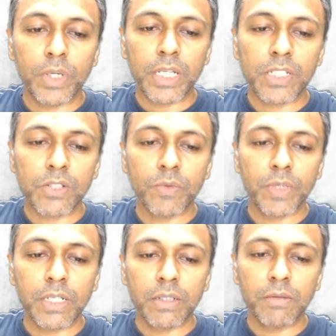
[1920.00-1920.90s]
4a
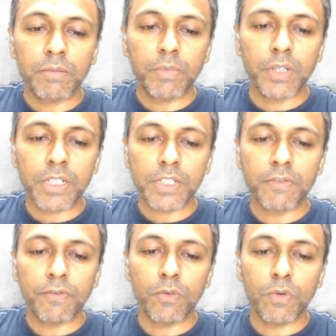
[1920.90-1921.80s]
square
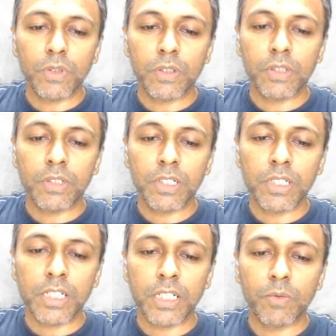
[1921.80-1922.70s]
plus 4
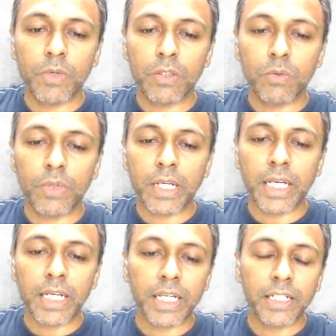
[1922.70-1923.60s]
is equal to
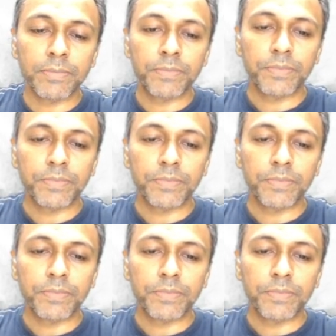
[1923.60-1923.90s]
10a.